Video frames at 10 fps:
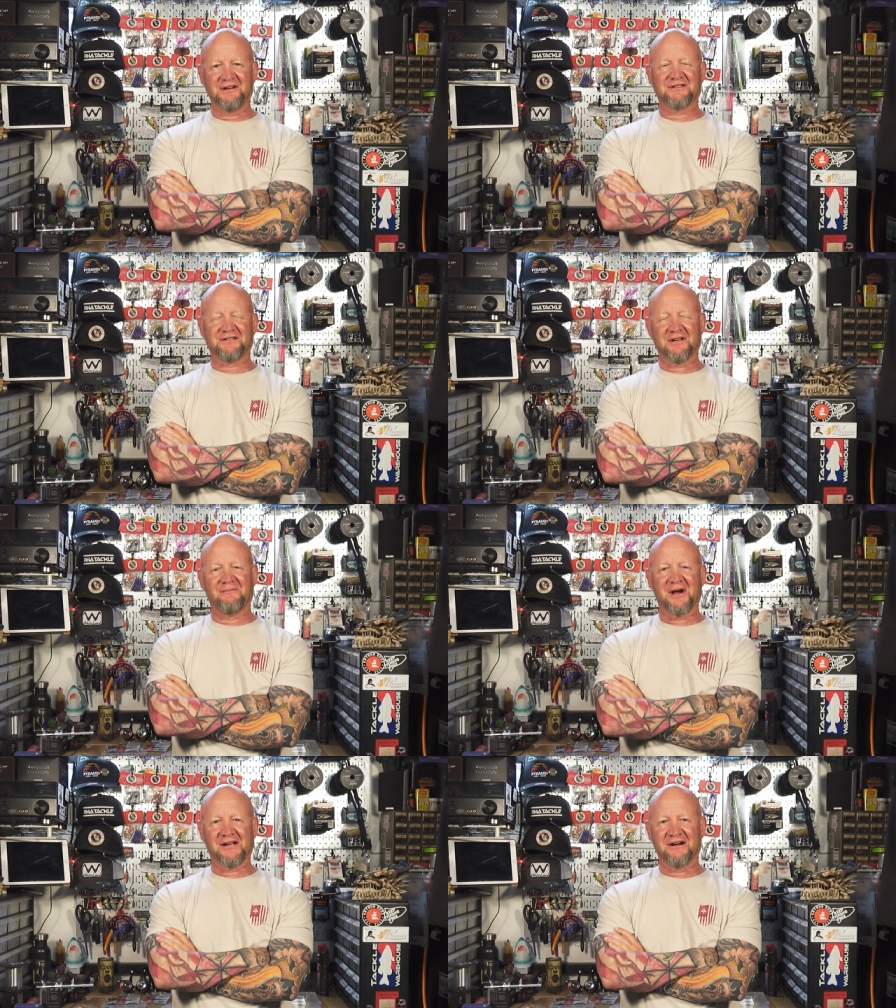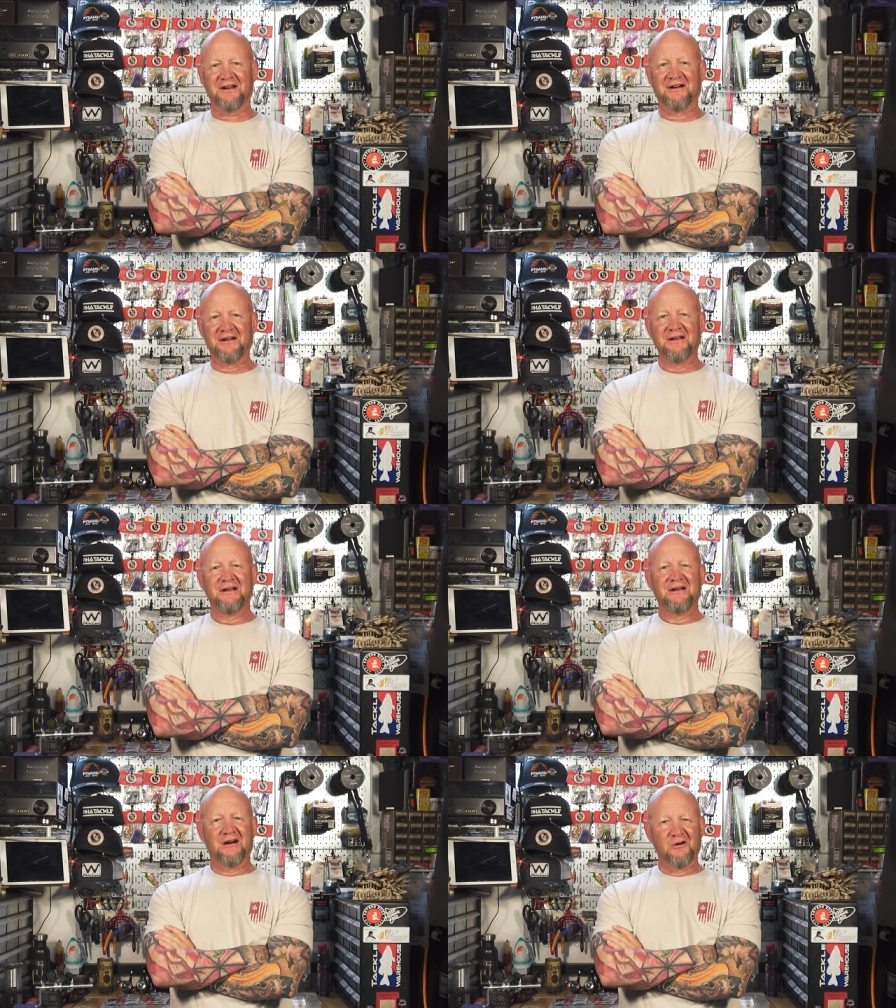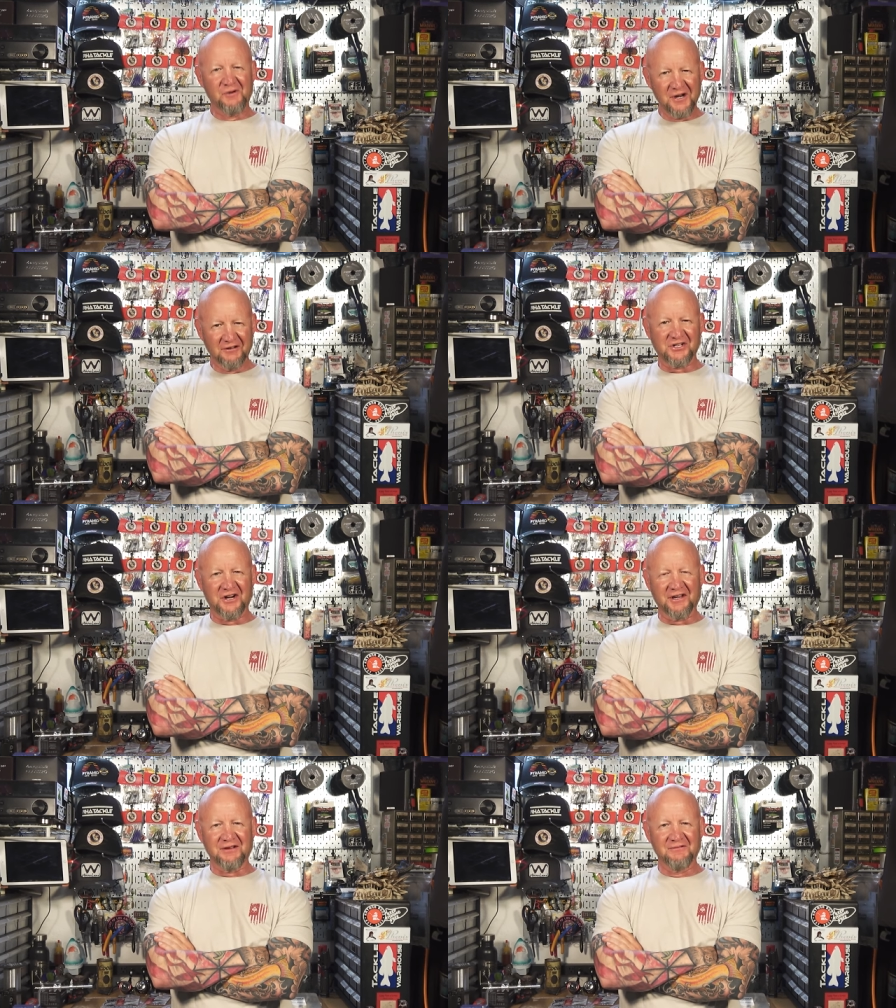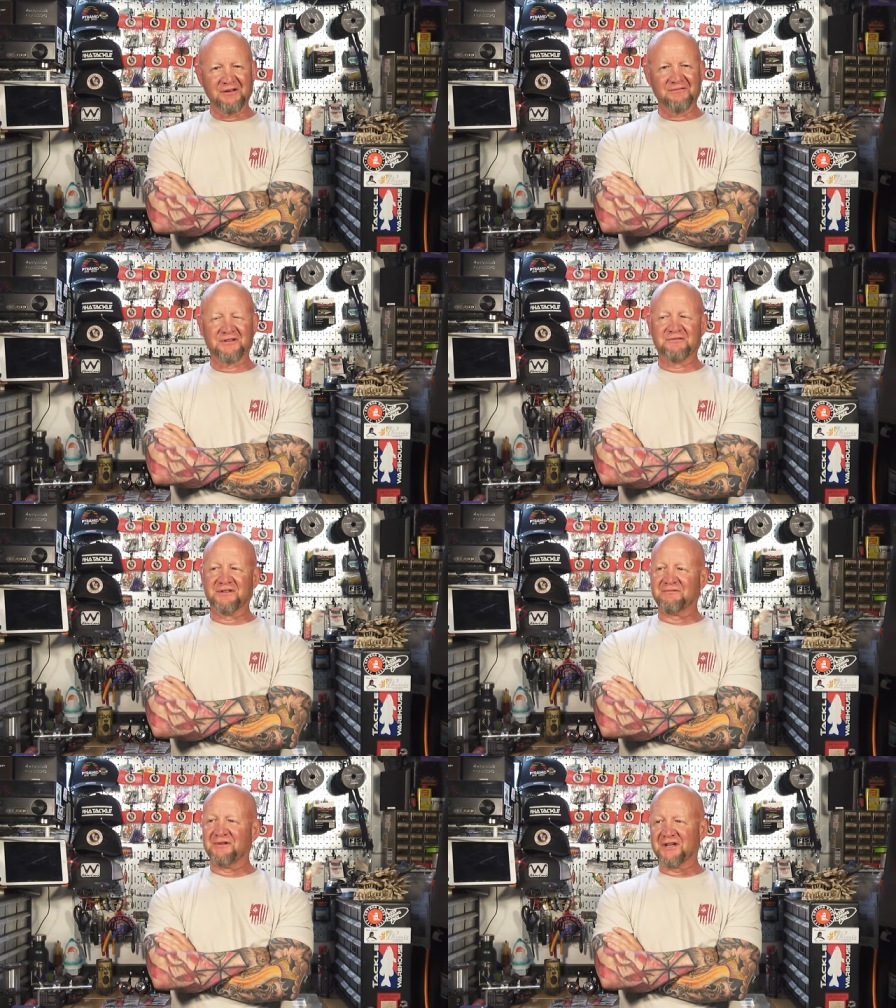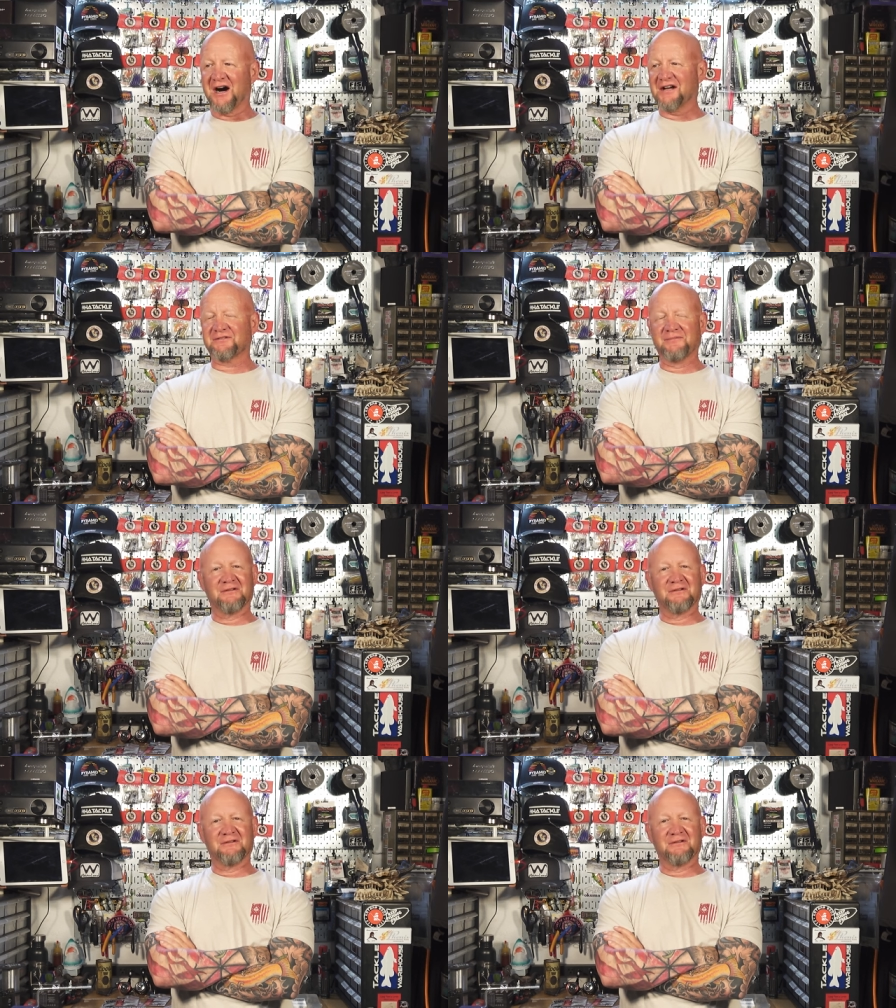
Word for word: As you saw, Mike caught a, a real chunky one, which was, was awesome.